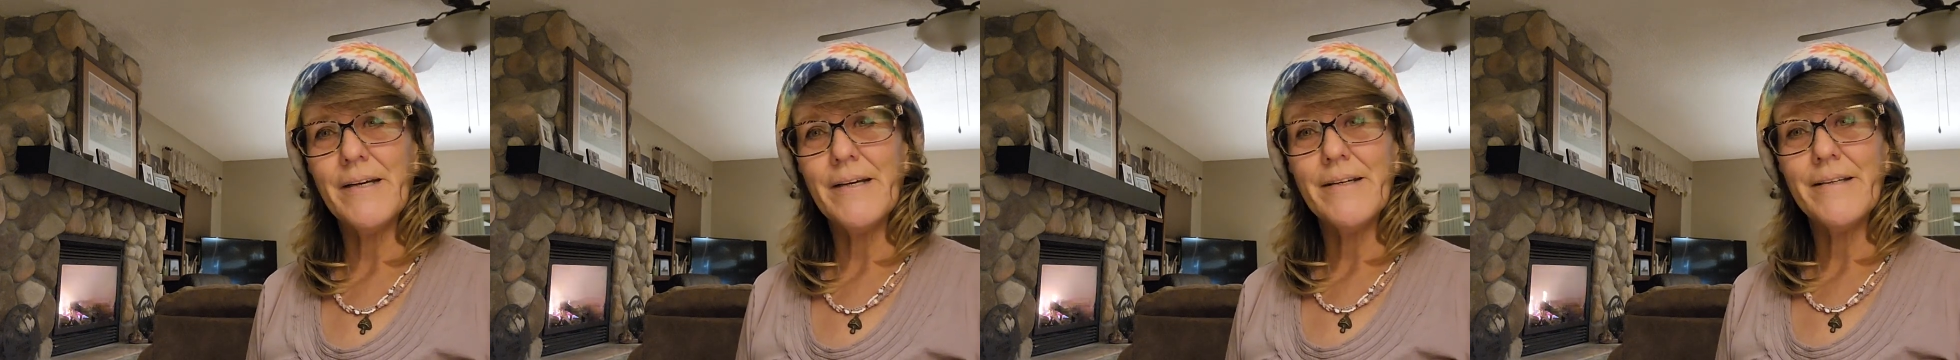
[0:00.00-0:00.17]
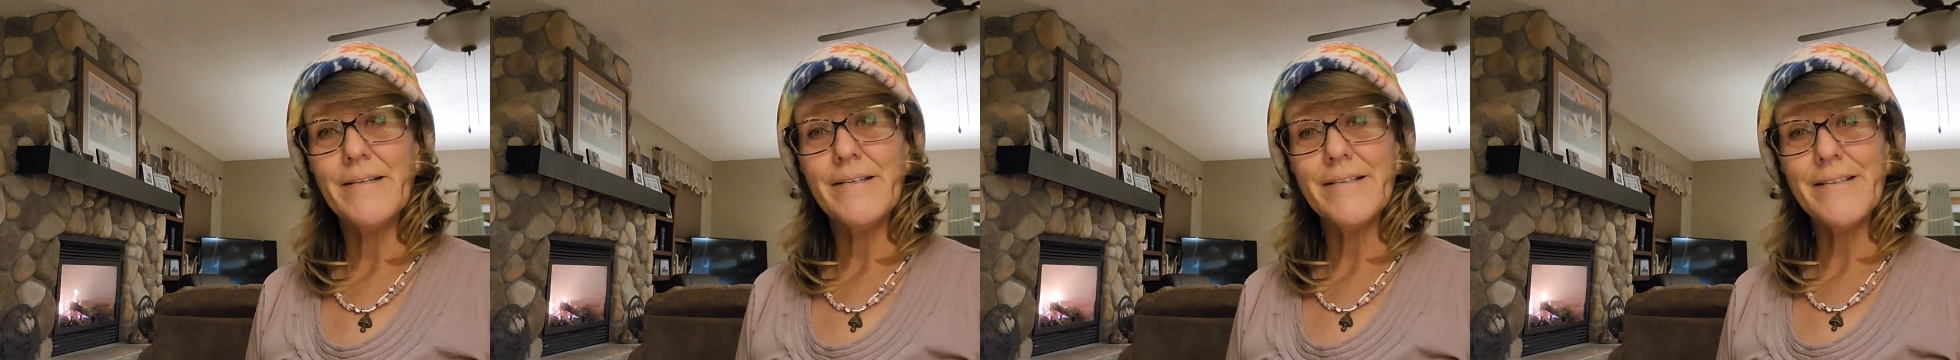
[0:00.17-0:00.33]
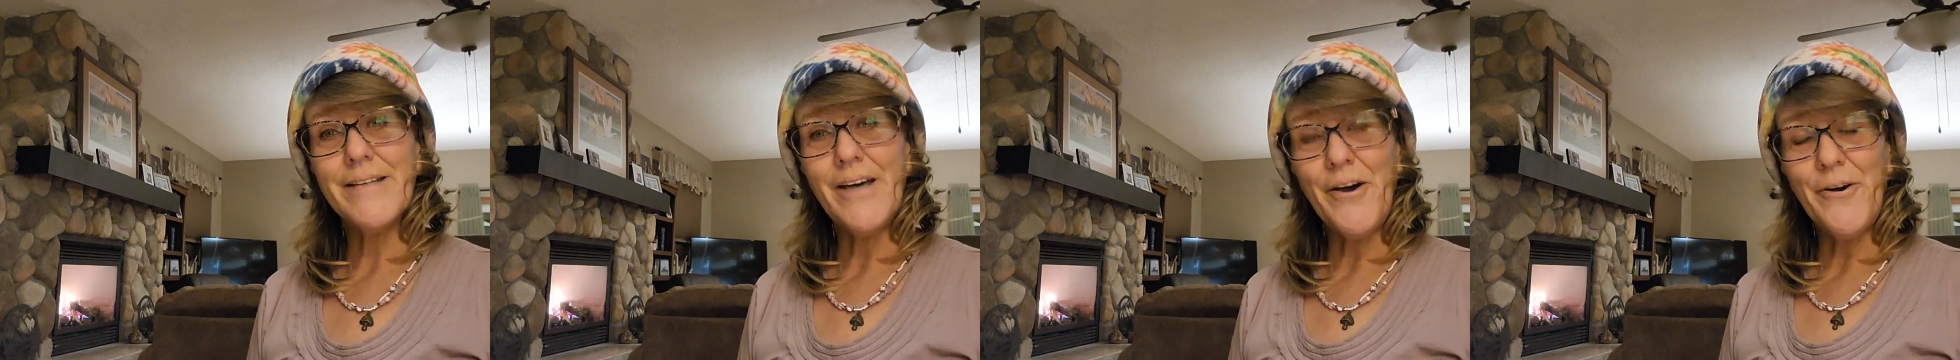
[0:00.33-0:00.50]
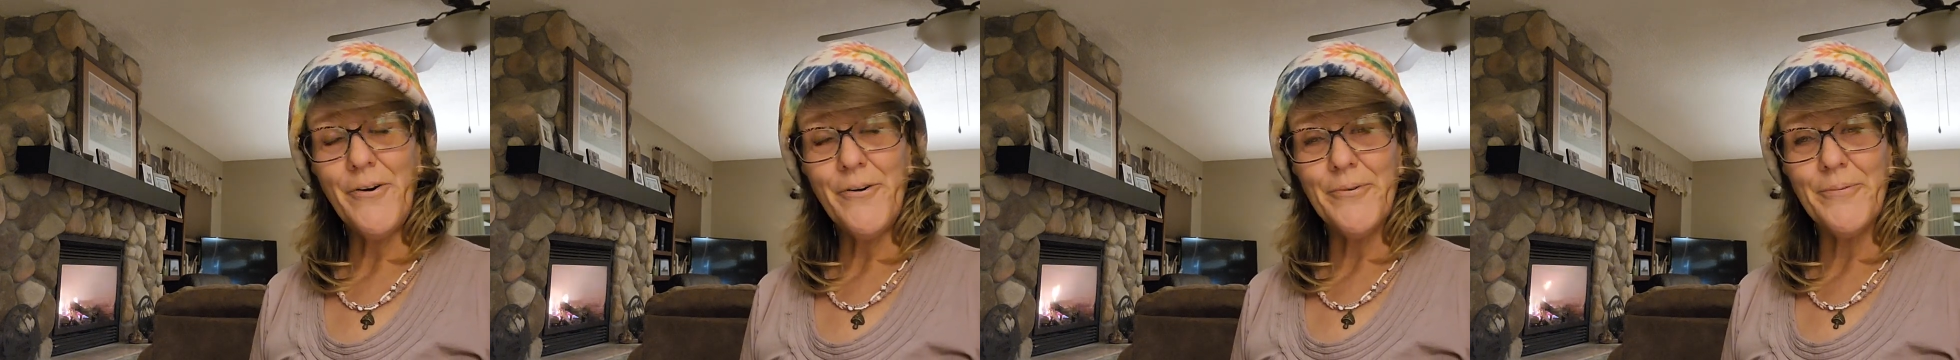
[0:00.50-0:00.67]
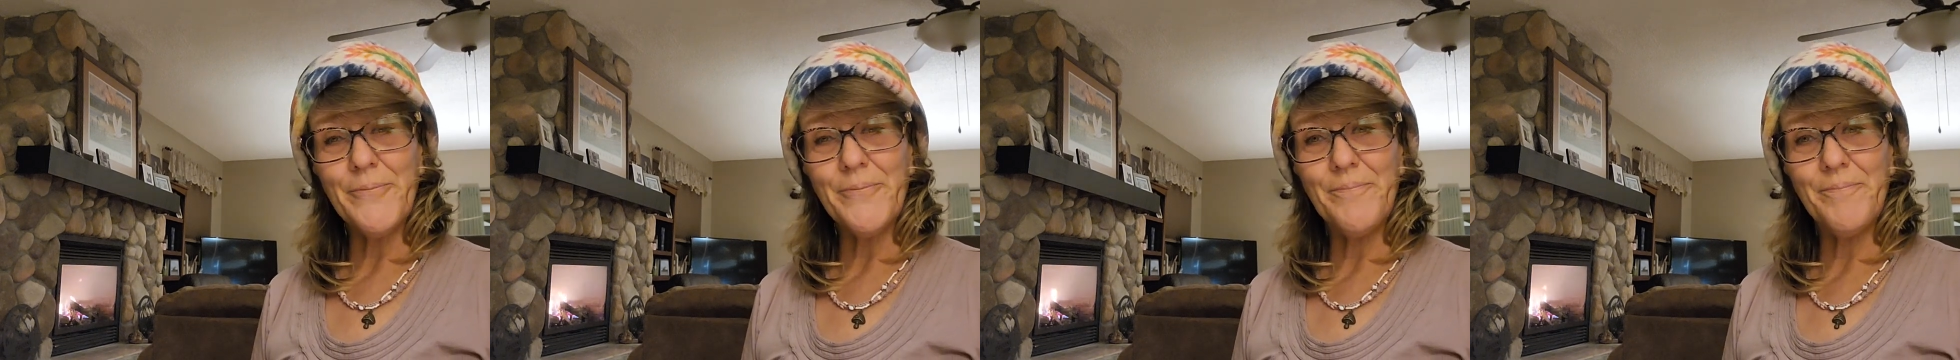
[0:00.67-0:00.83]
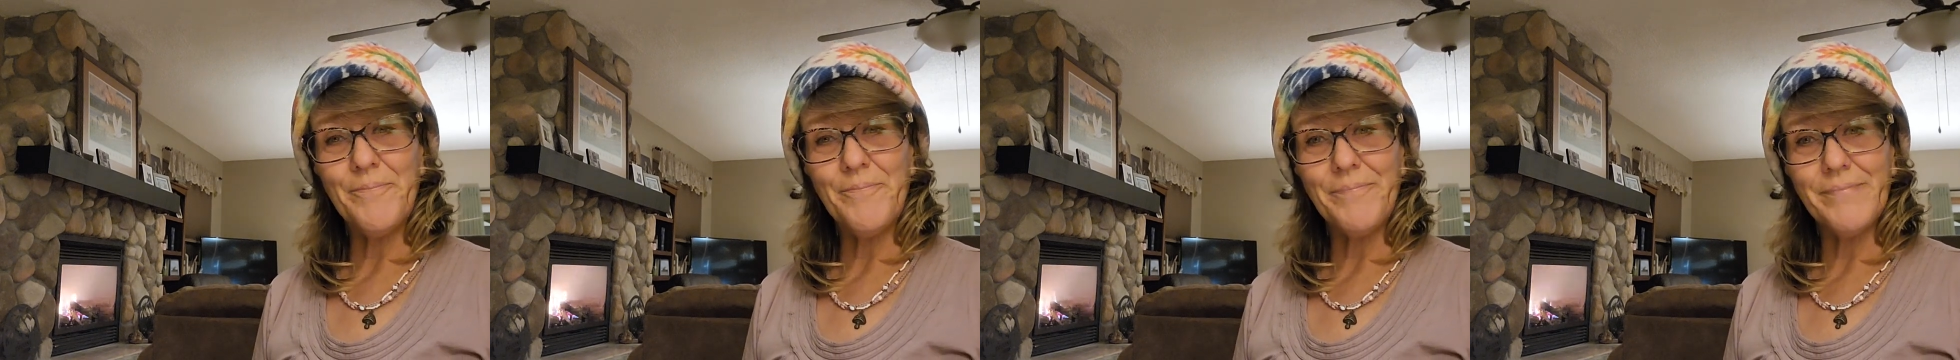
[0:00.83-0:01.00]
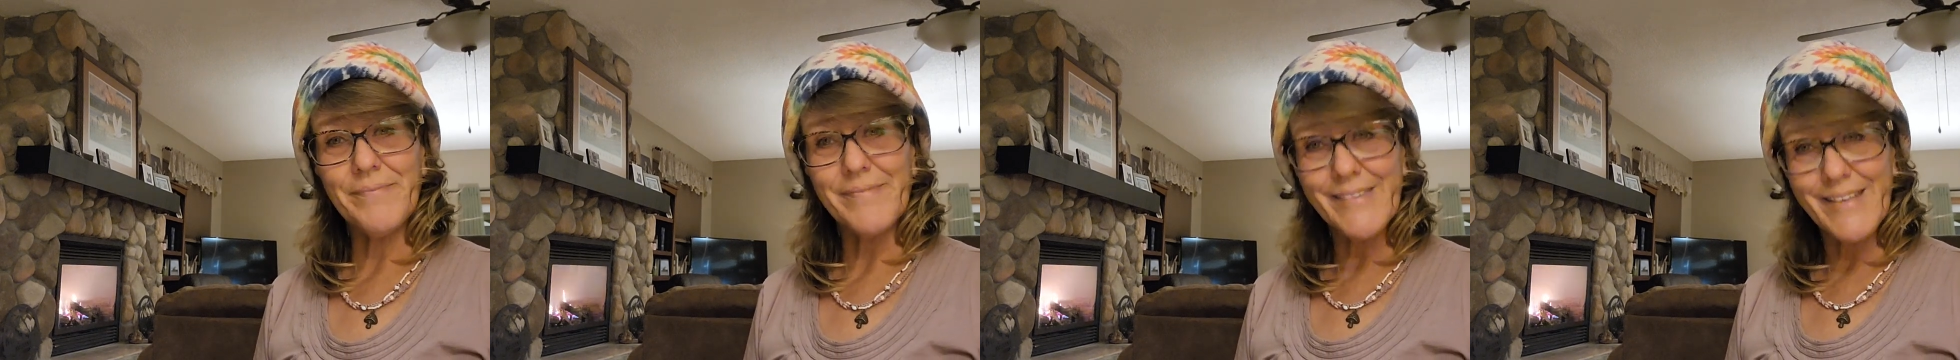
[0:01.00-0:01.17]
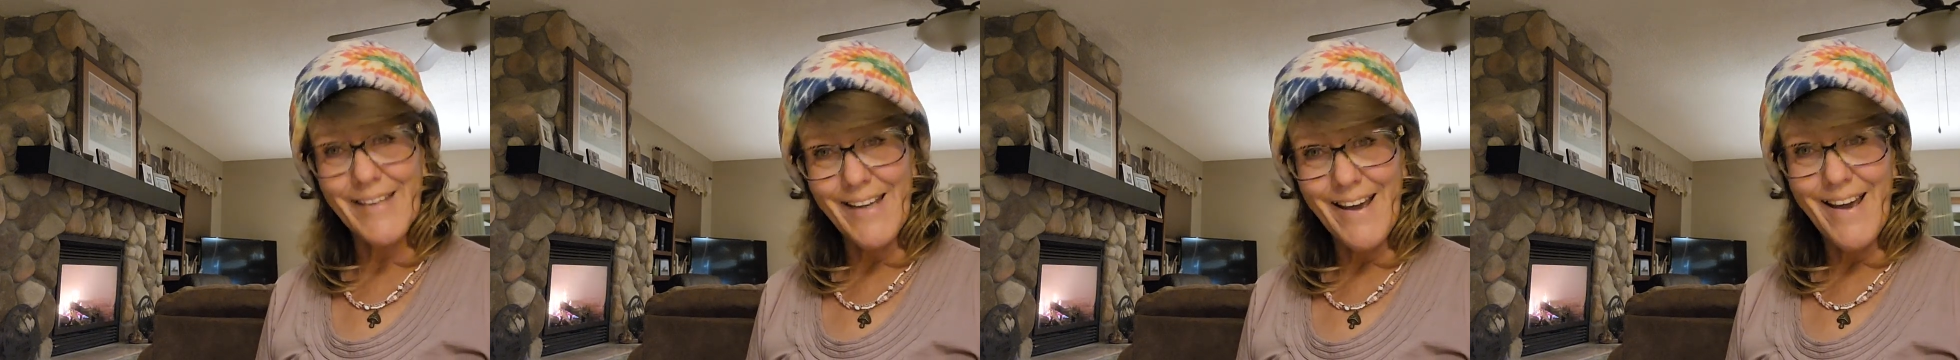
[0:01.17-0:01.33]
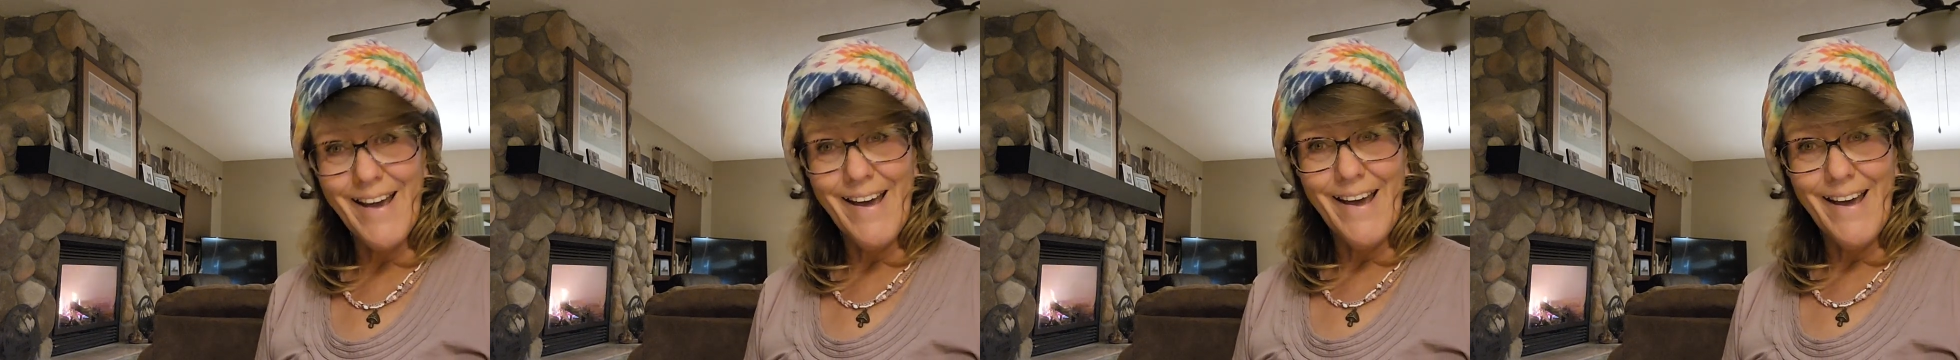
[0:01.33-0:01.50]
So
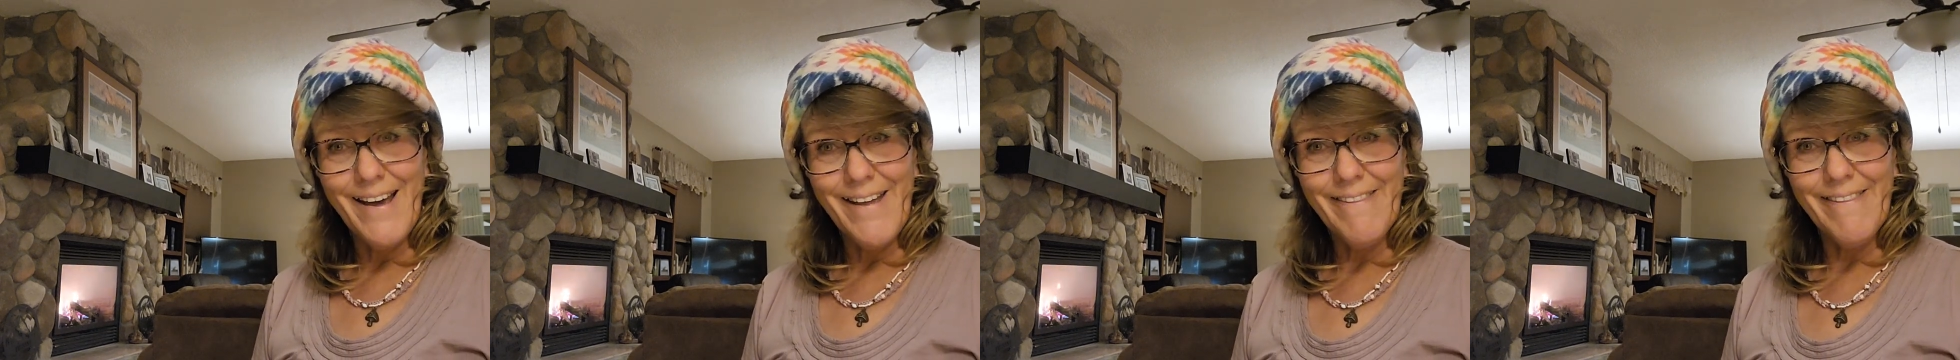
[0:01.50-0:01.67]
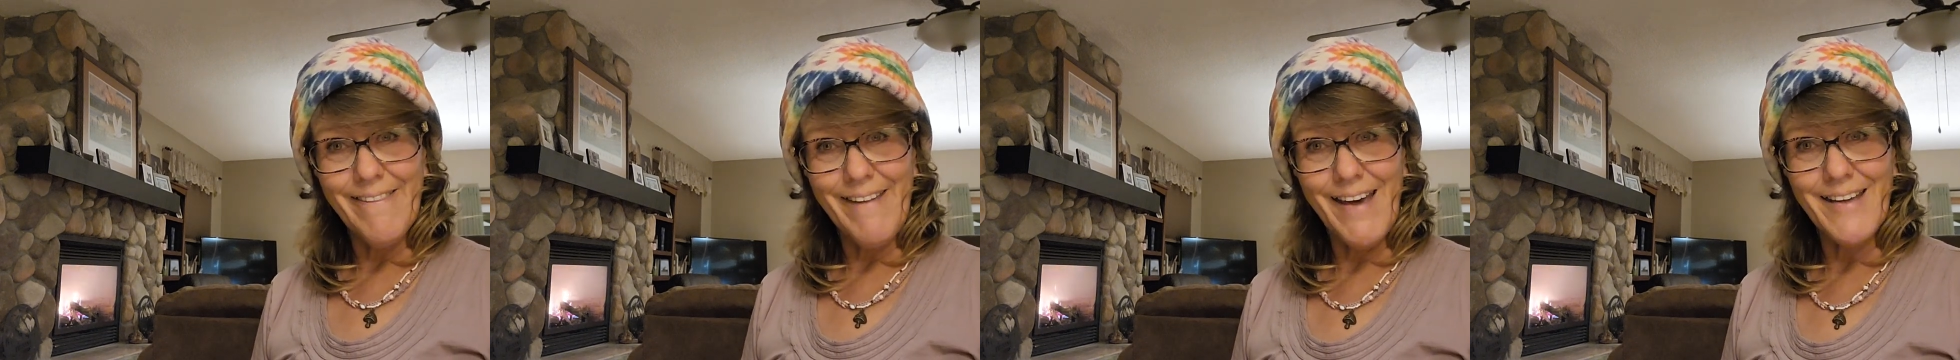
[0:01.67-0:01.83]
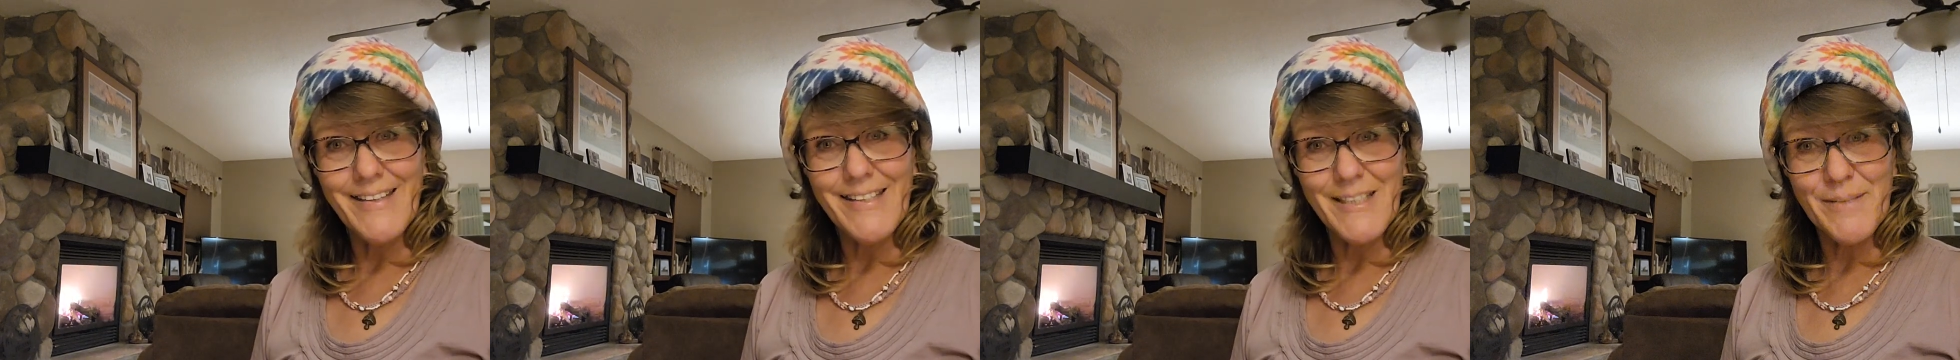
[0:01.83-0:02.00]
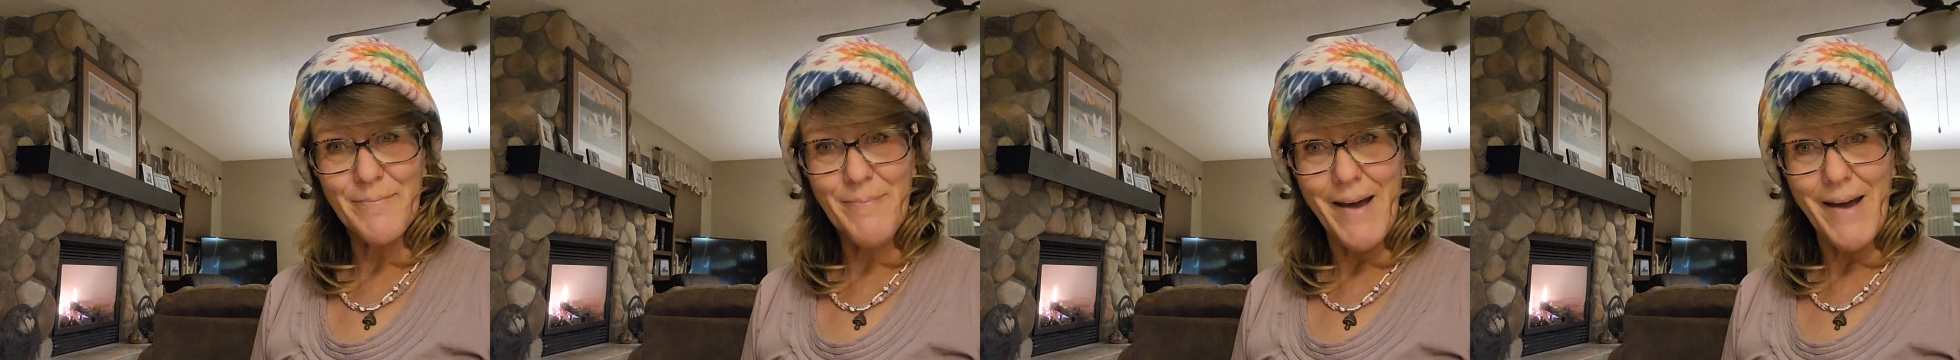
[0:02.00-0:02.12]
that's